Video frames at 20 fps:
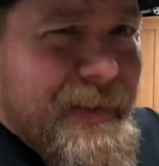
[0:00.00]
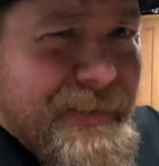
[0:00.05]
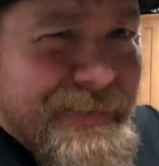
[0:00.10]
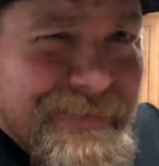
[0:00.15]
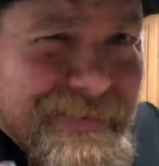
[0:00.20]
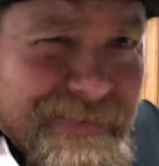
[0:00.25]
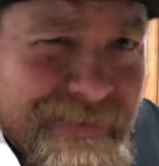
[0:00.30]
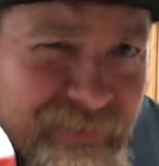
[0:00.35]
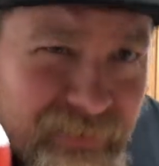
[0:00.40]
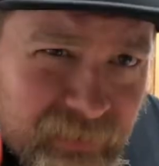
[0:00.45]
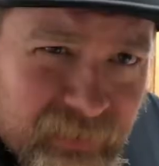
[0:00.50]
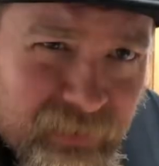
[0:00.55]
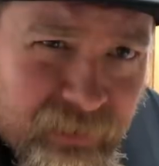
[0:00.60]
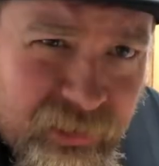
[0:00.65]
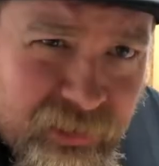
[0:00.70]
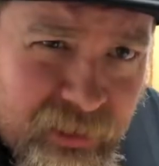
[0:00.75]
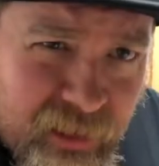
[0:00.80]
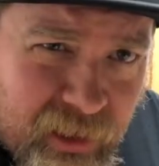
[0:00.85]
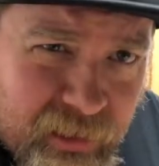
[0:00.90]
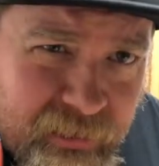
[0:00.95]
just a little
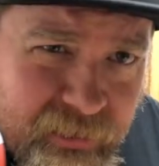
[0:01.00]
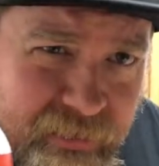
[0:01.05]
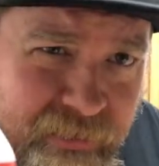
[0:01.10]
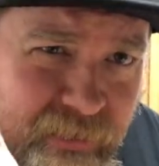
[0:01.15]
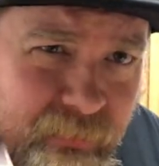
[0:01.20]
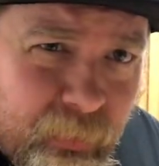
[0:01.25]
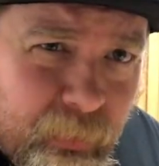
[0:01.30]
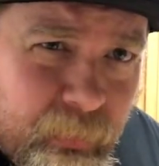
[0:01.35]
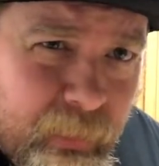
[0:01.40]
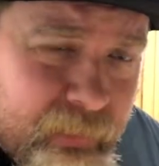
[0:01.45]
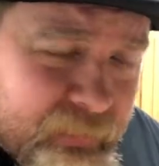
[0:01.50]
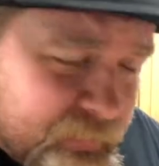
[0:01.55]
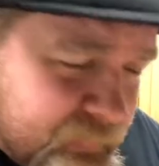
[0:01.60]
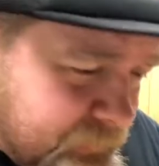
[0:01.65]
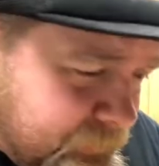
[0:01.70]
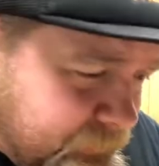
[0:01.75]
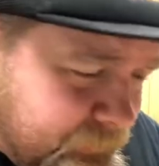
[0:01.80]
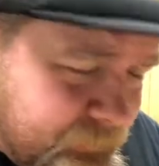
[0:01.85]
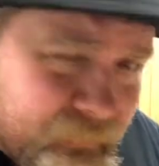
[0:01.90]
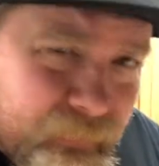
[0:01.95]
shot because I'm about to
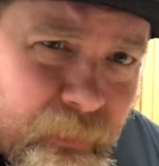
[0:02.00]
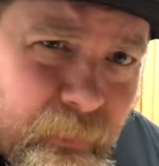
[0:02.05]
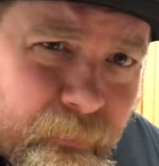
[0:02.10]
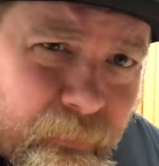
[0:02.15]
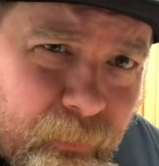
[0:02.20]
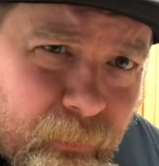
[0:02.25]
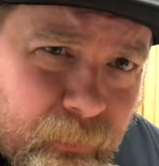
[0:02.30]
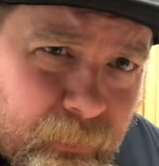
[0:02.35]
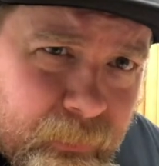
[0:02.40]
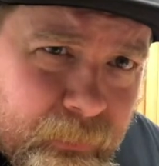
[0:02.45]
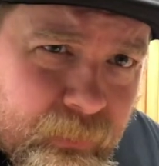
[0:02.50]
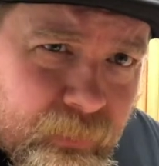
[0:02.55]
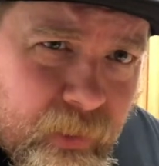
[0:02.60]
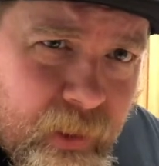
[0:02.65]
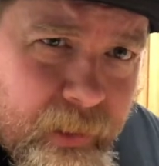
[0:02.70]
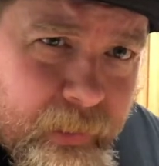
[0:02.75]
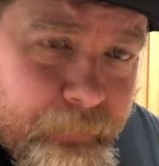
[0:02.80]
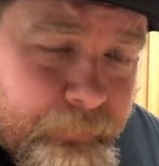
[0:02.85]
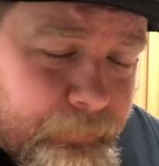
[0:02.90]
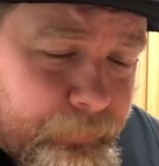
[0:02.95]
go for a little
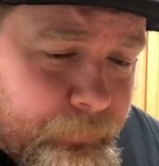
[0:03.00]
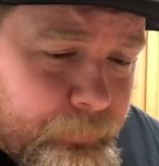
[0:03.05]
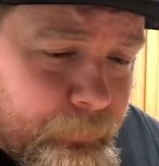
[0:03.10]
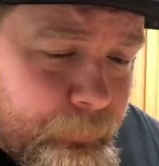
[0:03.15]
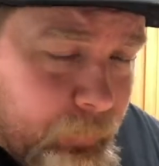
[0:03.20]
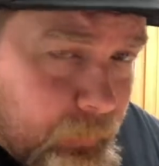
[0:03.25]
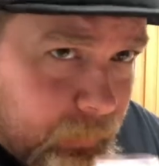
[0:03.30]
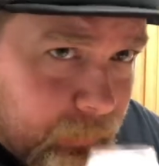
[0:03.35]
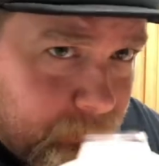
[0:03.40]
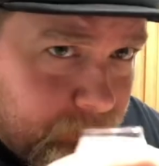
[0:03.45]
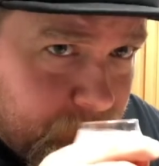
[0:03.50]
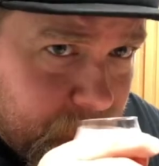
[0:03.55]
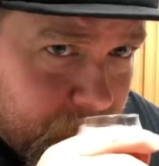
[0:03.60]
drive. But